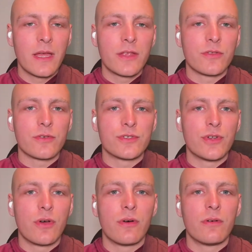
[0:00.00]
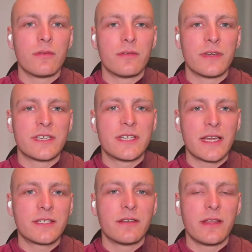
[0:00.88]
there's no
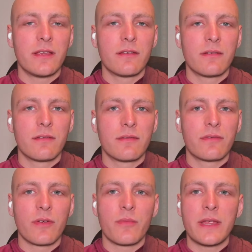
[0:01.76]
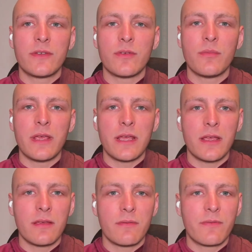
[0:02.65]
necessity for me to
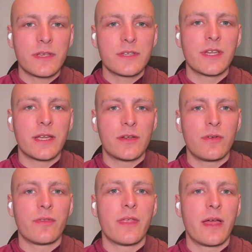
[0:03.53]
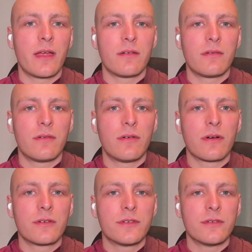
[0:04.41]
be fixated on that
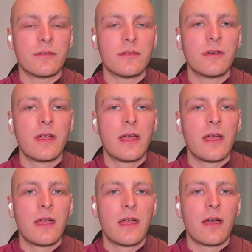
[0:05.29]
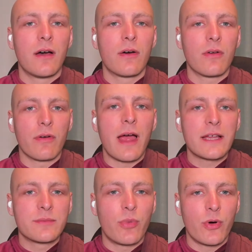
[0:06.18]
or to
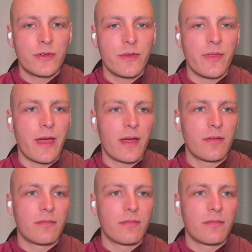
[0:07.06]
grasp onto that.